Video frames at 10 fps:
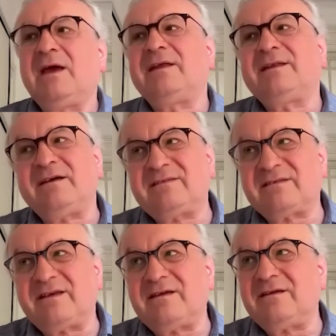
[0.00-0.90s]
and I
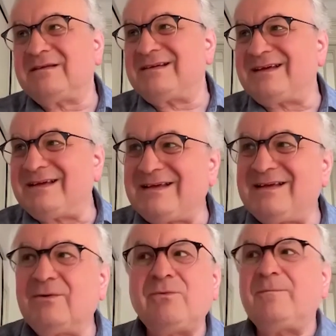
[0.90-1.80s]
say
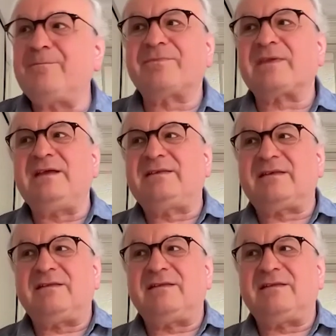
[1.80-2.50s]
it.